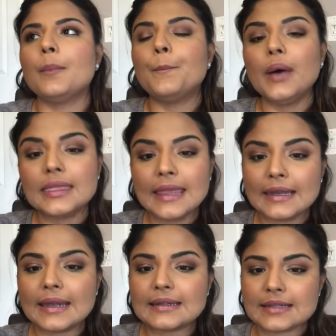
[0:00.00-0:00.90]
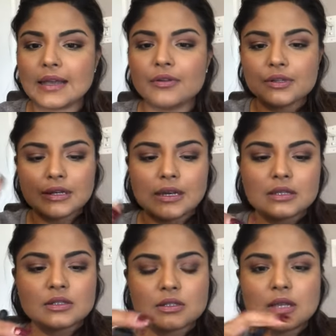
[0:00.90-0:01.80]
But then I discovered that I
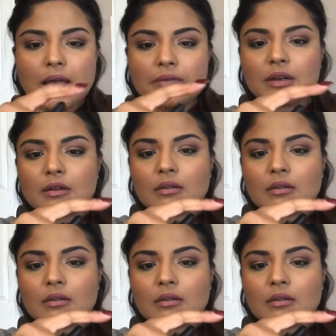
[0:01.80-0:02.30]
can just have it,